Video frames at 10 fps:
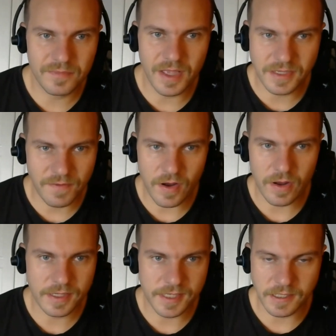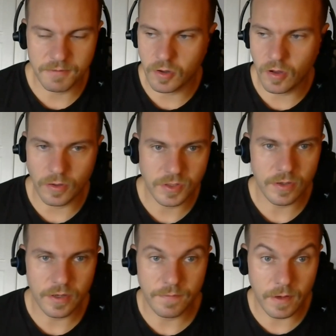it's a very accessible
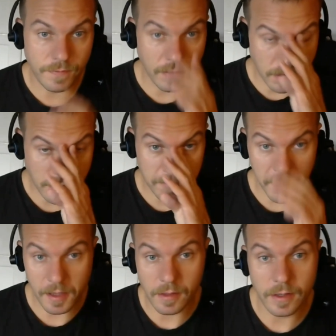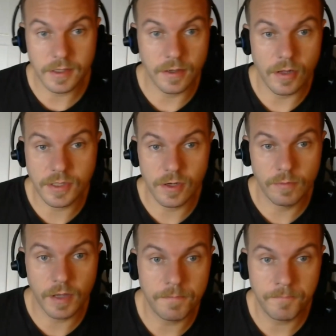culture, even if you just speak English and not
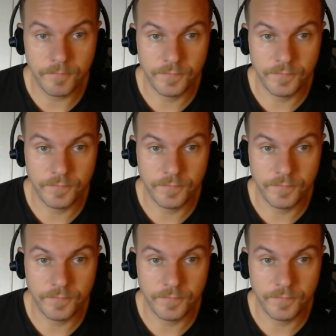Serbian.